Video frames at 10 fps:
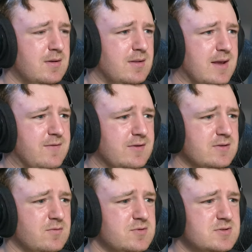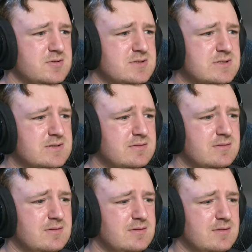Like, I feel like the Roosters,
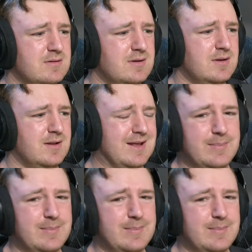like,